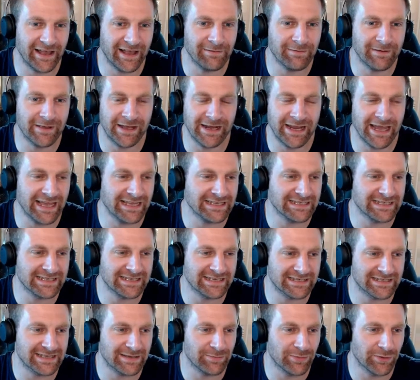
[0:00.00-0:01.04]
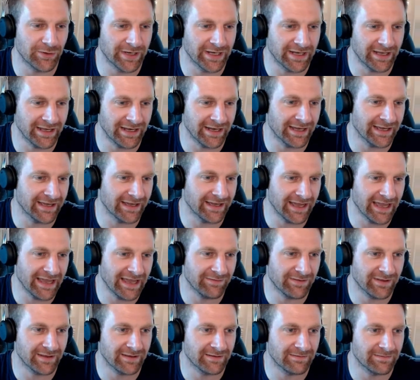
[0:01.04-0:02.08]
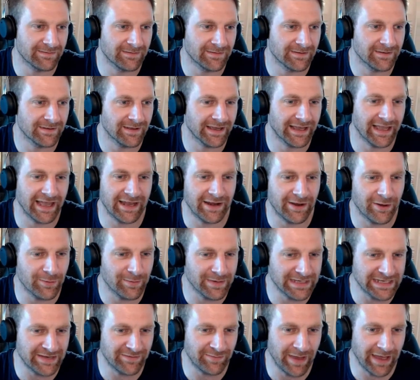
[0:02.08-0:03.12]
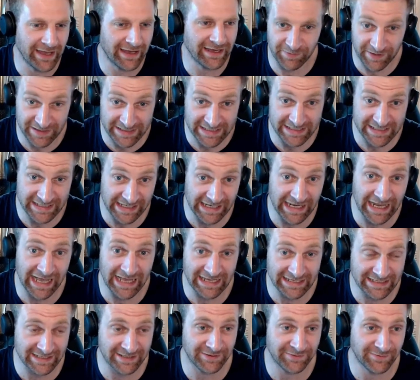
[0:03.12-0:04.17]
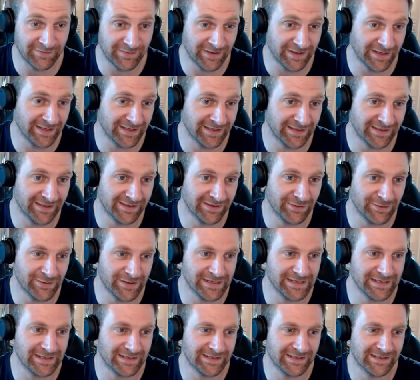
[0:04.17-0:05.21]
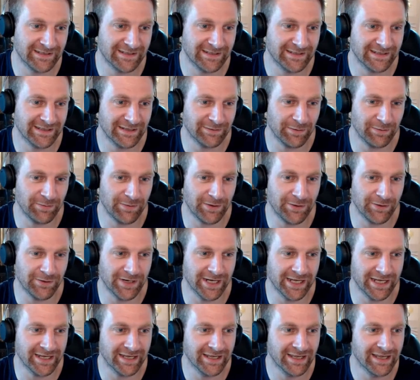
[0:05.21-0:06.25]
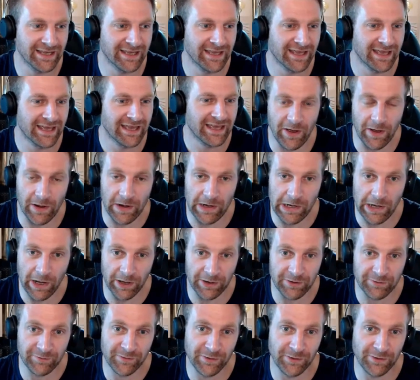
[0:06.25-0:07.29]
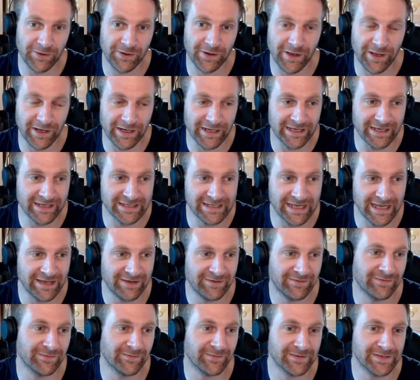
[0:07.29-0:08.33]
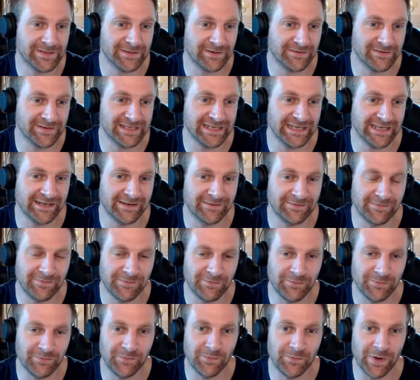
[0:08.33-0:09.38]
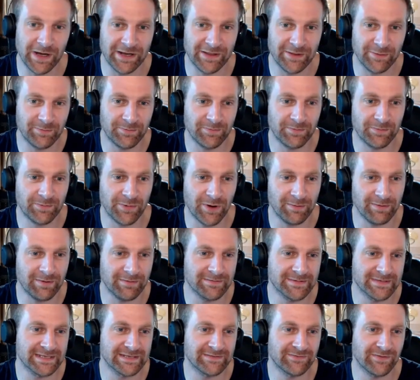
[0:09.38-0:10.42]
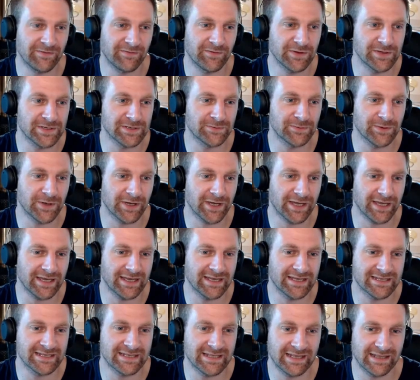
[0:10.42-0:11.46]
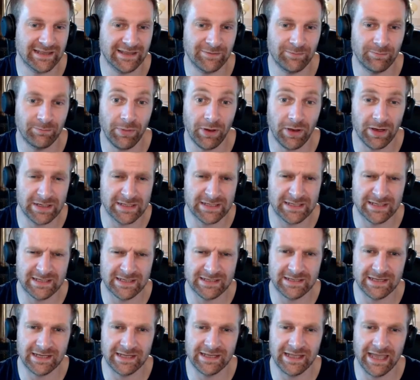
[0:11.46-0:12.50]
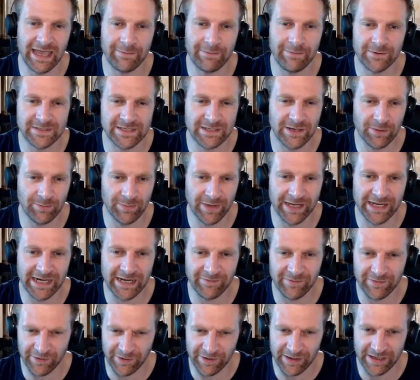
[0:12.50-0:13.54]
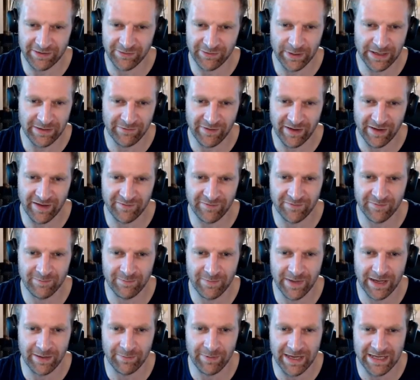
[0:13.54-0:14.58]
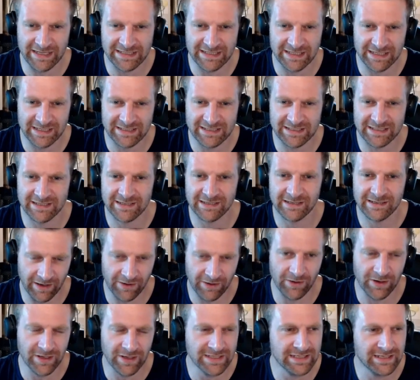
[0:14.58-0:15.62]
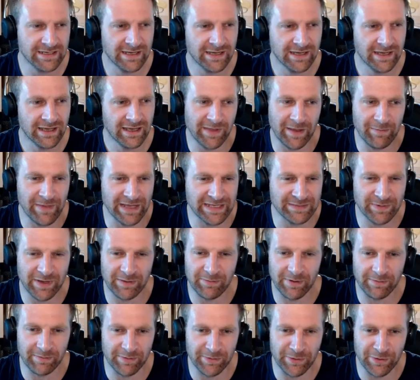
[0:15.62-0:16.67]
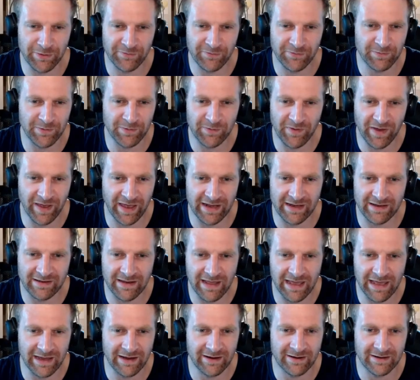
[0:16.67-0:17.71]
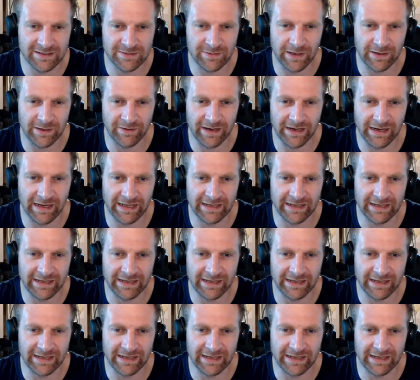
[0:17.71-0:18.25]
I'm going to ask this at some point, and I, I have to I can't hold myself back. This is the last of the, the talks that we're recording. A lot of your colleagues have sort of said one of the problems for future work is that the boxes in camels are not big enough. They're only 25 megaparsecs across. That must be a problem you've you've had here as well, right?